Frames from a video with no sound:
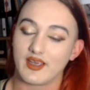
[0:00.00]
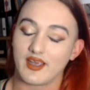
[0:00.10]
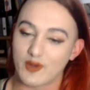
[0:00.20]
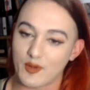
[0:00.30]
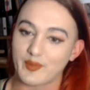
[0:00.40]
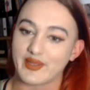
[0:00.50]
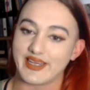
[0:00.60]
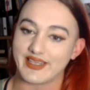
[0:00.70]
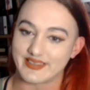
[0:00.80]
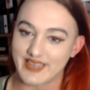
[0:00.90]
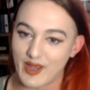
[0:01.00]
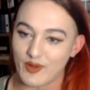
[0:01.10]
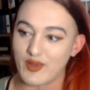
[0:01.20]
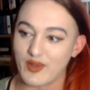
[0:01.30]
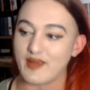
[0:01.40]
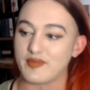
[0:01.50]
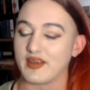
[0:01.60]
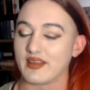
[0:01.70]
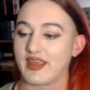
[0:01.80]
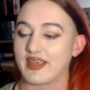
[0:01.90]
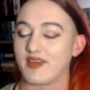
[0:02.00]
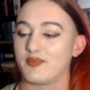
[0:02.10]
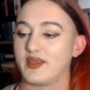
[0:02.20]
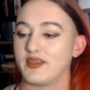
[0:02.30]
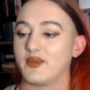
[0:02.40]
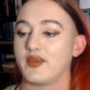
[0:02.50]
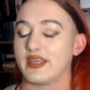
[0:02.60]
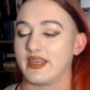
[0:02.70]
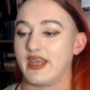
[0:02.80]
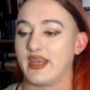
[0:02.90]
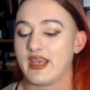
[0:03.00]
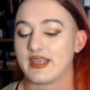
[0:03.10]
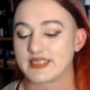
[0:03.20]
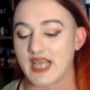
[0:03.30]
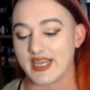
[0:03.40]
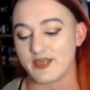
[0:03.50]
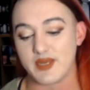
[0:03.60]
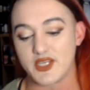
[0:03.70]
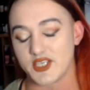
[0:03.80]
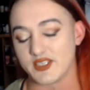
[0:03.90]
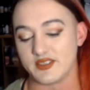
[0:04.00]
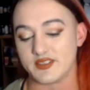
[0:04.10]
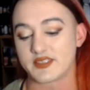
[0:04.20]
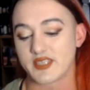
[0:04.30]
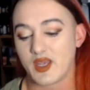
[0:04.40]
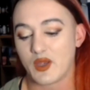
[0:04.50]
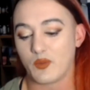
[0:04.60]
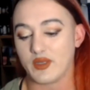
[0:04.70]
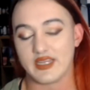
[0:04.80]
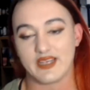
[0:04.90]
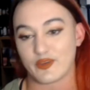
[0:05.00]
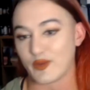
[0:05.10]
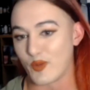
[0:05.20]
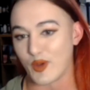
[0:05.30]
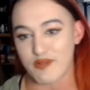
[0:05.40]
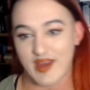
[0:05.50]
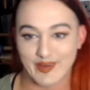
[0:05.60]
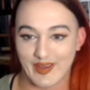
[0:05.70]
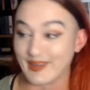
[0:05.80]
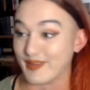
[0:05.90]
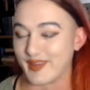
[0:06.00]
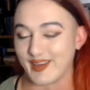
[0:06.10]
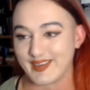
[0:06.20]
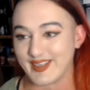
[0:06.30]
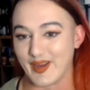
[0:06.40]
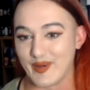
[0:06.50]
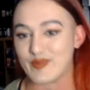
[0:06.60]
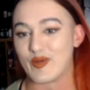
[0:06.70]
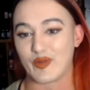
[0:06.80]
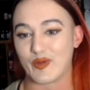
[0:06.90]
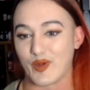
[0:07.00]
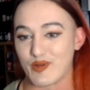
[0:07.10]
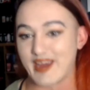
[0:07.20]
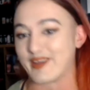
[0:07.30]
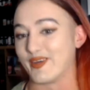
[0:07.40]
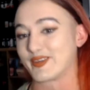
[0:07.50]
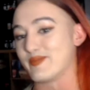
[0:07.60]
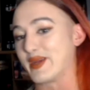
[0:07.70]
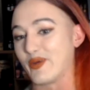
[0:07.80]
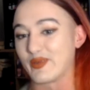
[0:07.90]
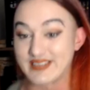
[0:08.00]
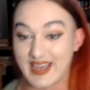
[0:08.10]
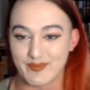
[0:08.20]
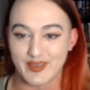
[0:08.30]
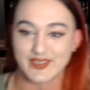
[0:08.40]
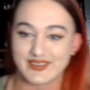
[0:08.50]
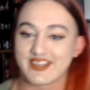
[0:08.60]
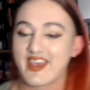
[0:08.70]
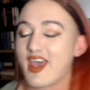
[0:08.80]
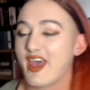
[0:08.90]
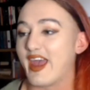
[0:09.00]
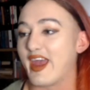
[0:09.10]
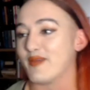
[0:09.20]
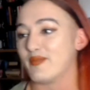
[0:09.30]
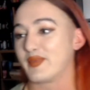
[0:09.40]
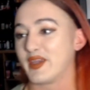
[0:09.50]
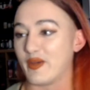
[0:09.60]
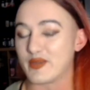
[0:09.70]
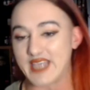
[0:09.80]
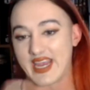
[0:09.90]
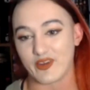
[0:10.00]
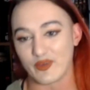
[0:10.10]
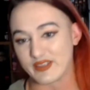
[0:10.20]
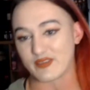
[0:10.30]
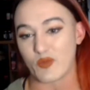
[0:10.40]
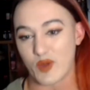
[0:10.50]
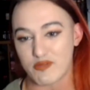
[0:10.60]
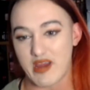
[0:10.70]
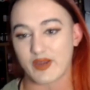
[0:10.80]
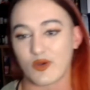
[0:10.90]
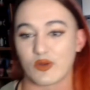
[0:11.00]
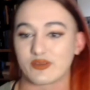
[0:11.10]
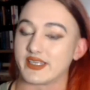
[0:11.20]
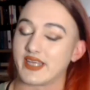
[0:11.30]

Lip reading: a couple of years now. I feel like I've been doing side missions with these other world records. I love that, you know, other world records can be called side missions. You know, setting all these other world records